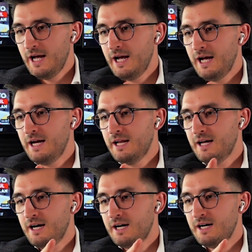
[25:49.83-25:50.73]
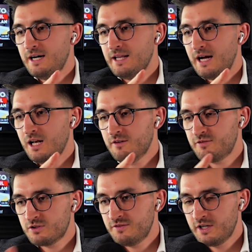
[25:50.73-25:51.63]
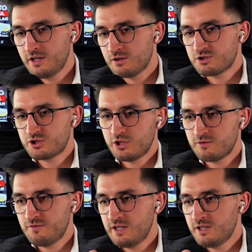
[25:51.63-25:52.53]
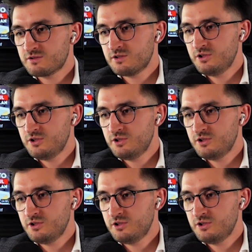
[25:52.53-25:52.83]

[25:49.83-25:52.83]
And I love your videos, short videos on